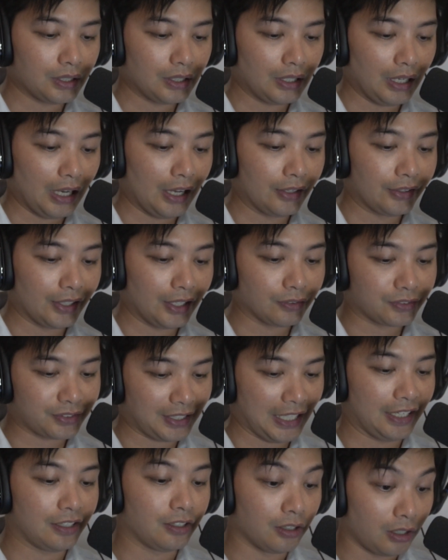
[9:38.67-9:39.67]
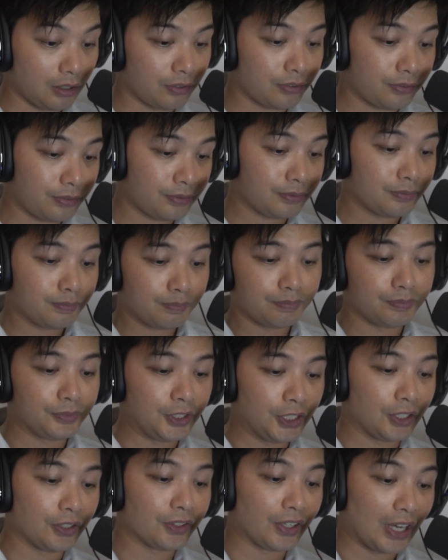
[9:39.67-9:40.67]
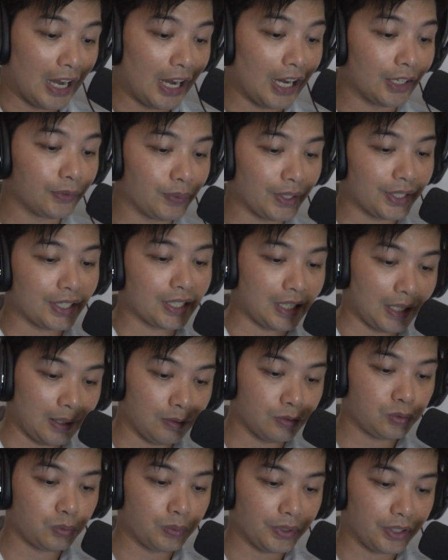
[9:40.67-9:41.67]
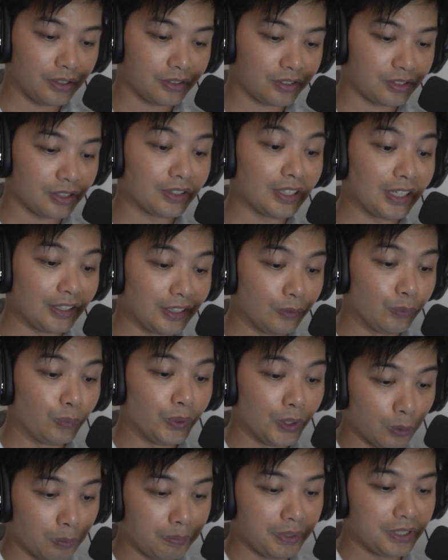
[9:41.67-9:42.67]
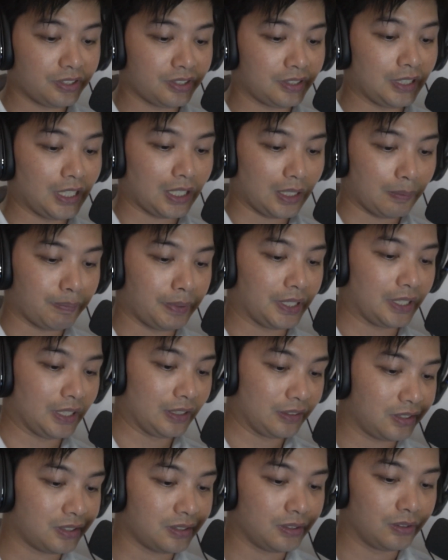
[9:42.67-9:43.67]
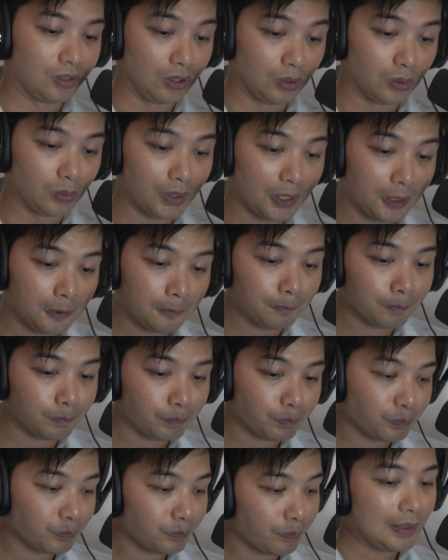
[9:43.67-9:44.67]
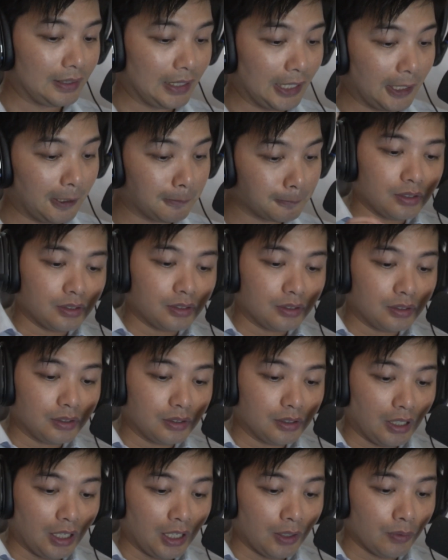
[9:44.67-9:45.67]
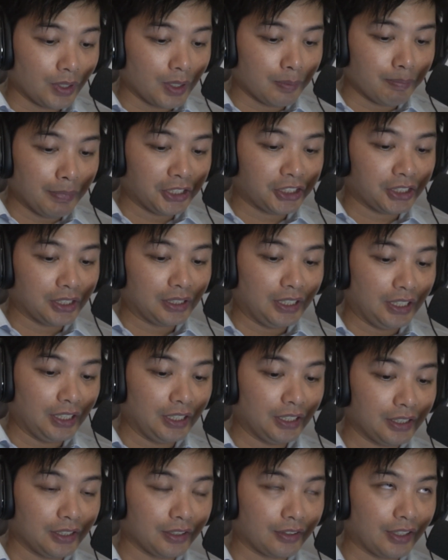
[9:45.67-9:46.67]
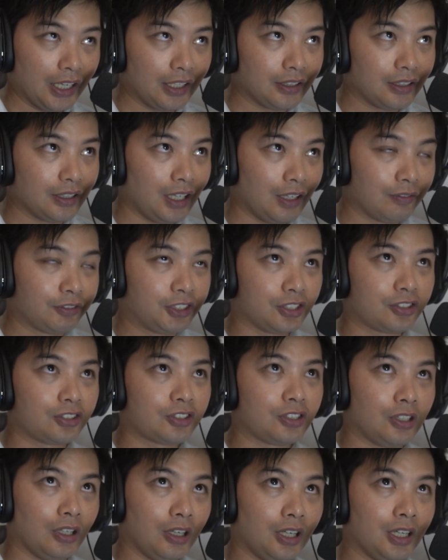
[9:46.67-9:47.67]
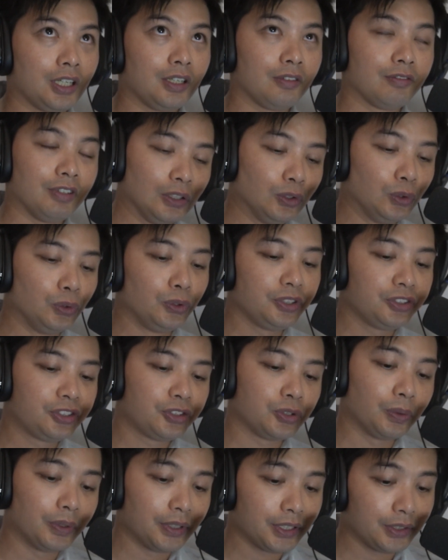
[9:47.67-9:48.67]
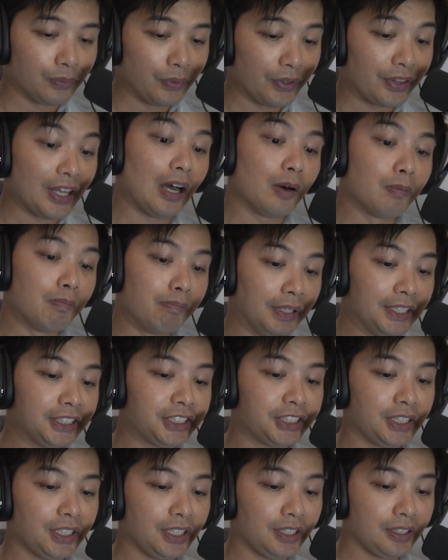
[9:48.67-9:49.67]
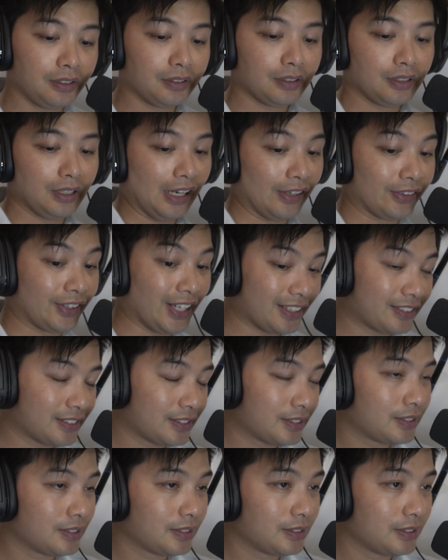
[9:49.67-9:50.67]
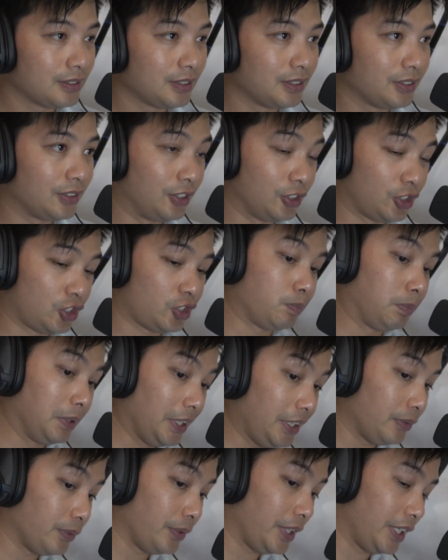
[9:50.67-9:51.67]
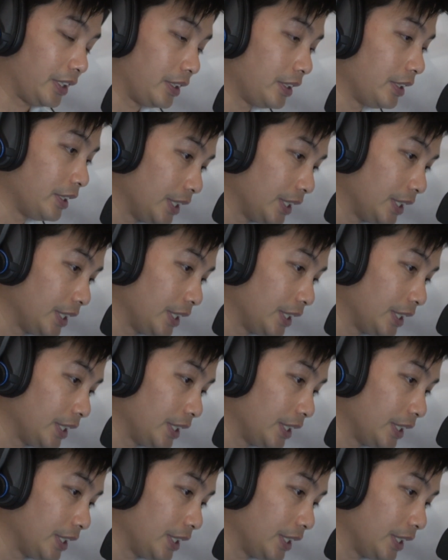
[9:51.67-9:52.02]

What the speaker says: and they'll take off the hardware that comes with it so that it will be snug up against the lure. Now, I want to mention here that I've just kind of alluded to it without mentioning it, and that's the split ring.